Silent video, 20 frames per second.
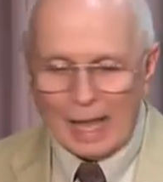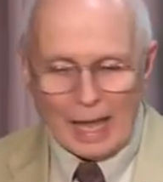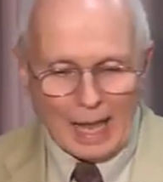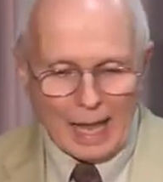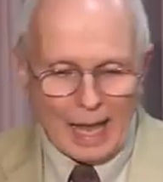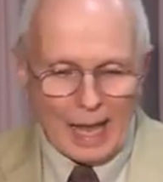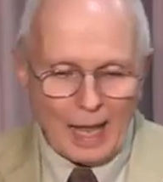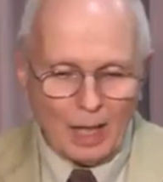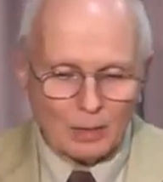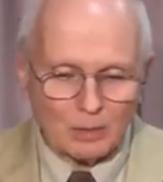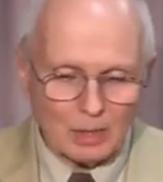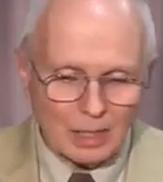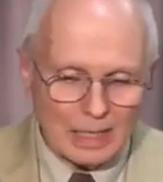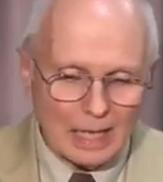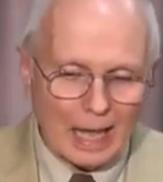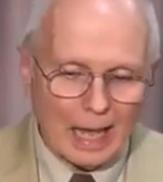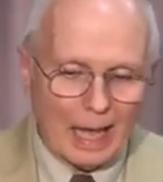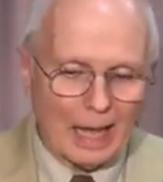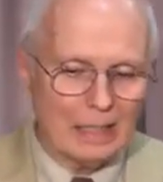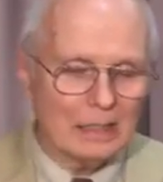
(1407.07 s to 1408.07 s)
And
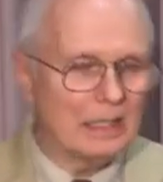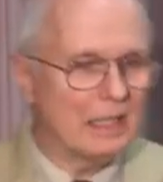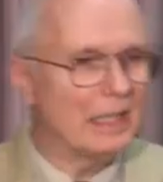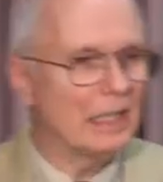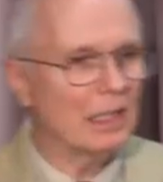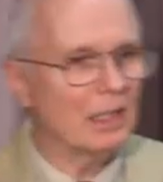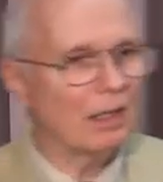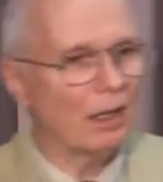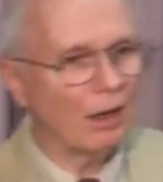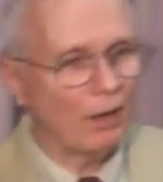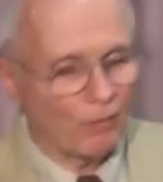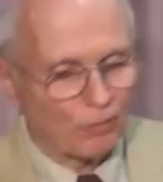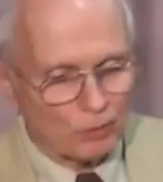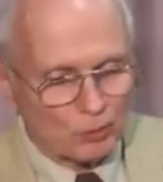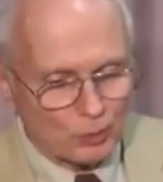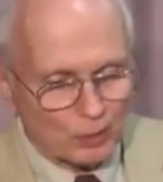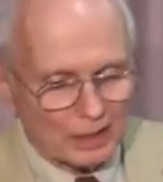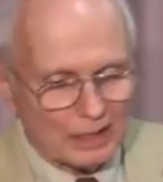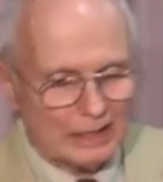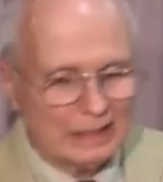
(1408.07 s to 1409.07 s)
the idea of
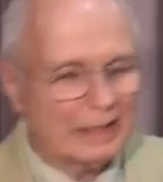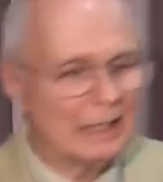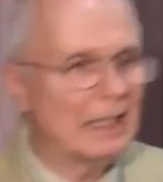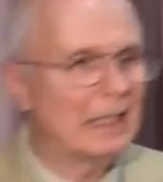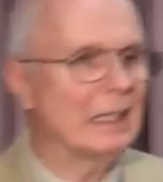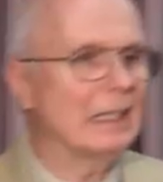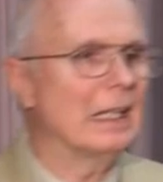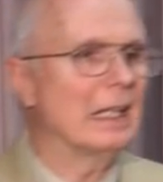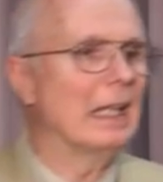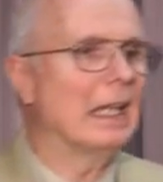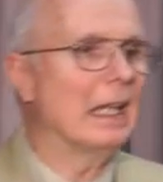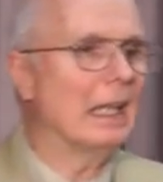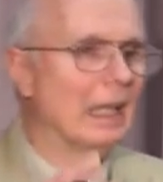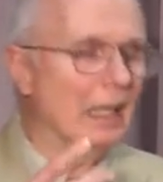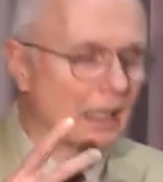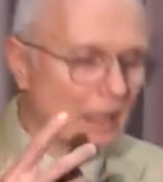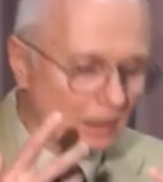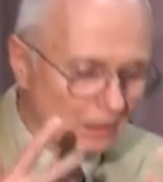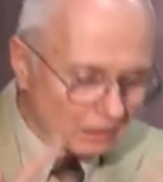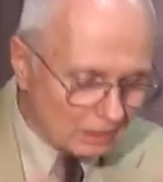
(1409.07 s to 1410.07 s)
drinking
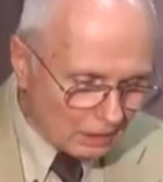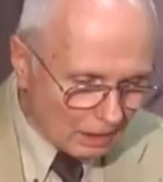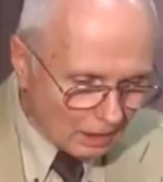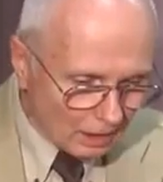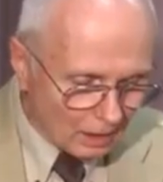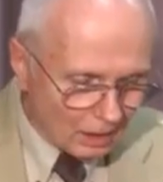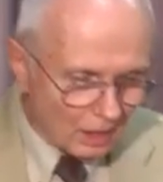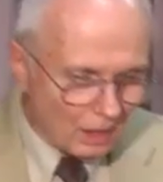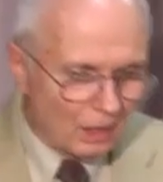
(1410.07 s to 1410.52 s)
in